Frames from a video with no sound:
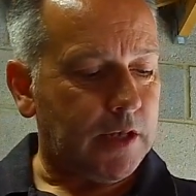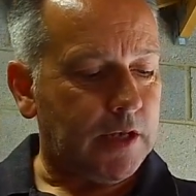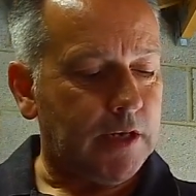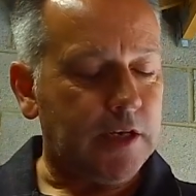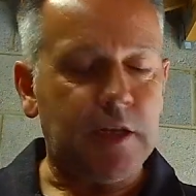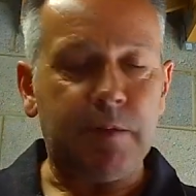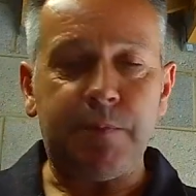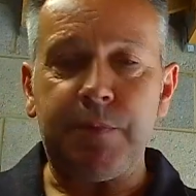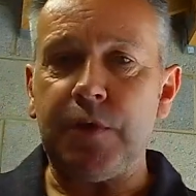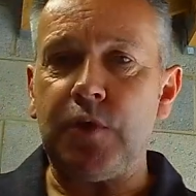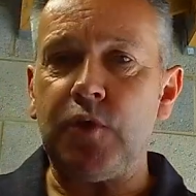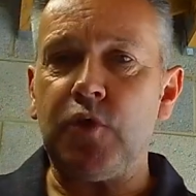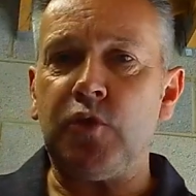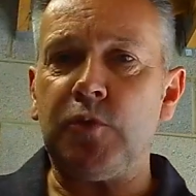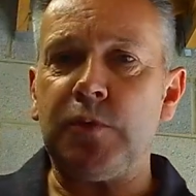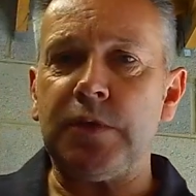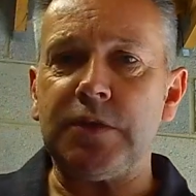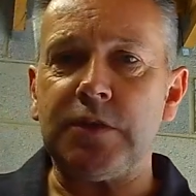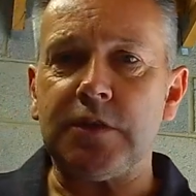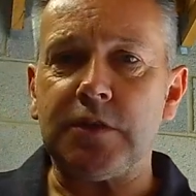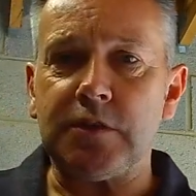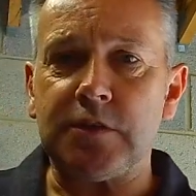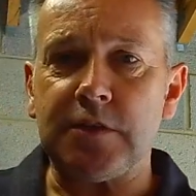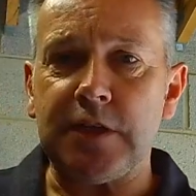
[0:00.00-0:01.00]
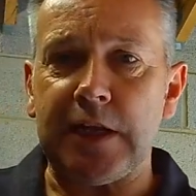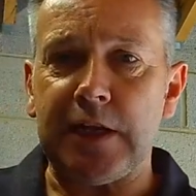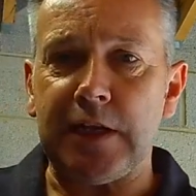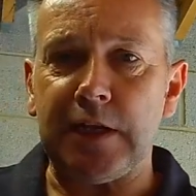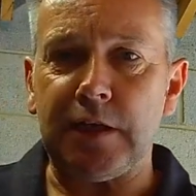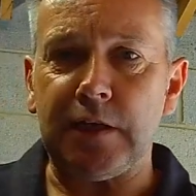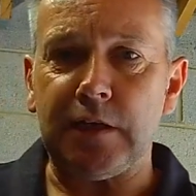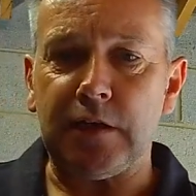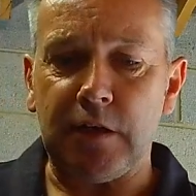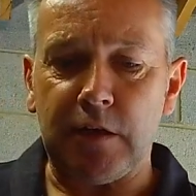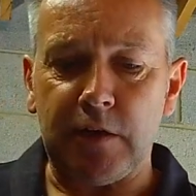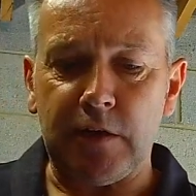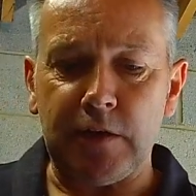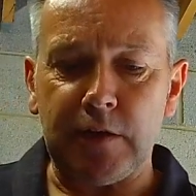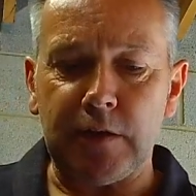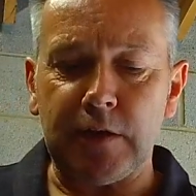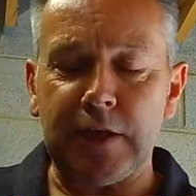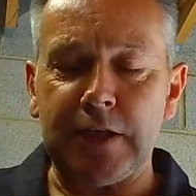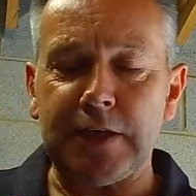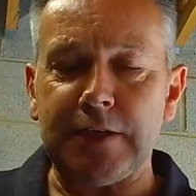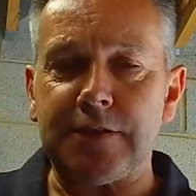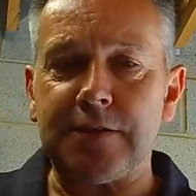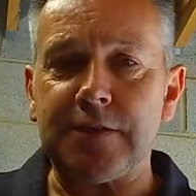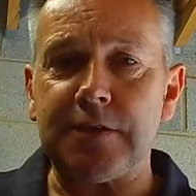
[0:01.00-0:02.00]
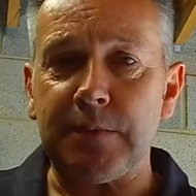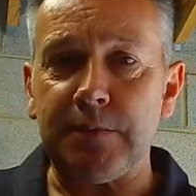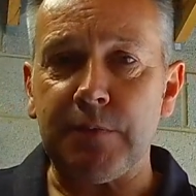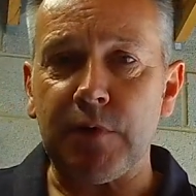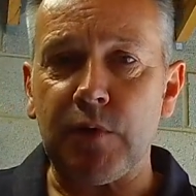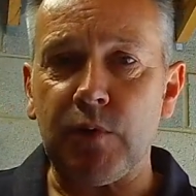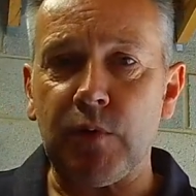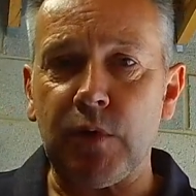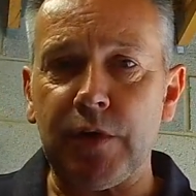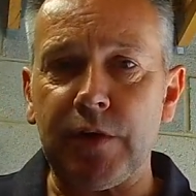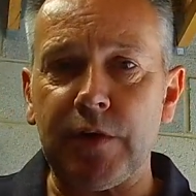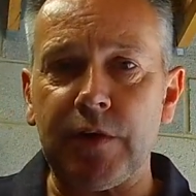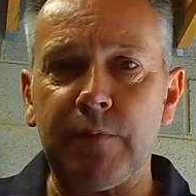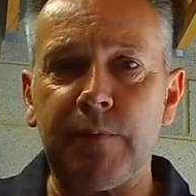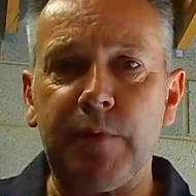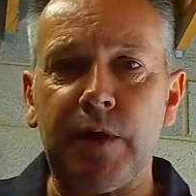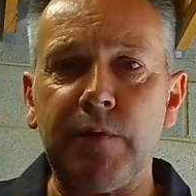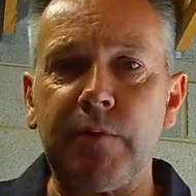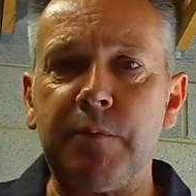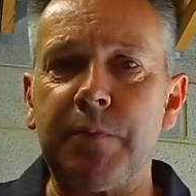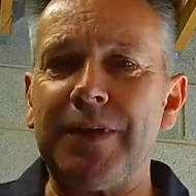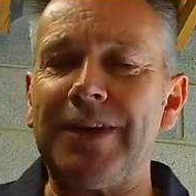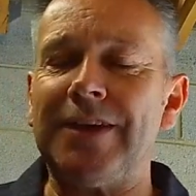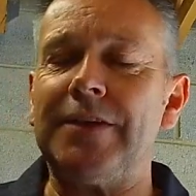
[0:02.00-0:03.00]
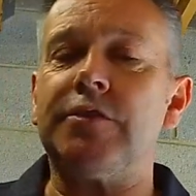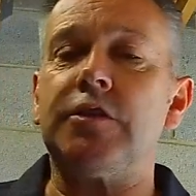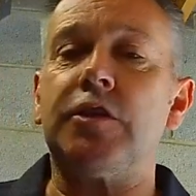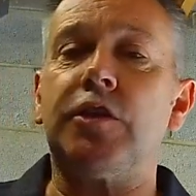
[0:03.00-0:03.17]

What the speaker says: Nippy Normans are selling a similar one at the moment, but it is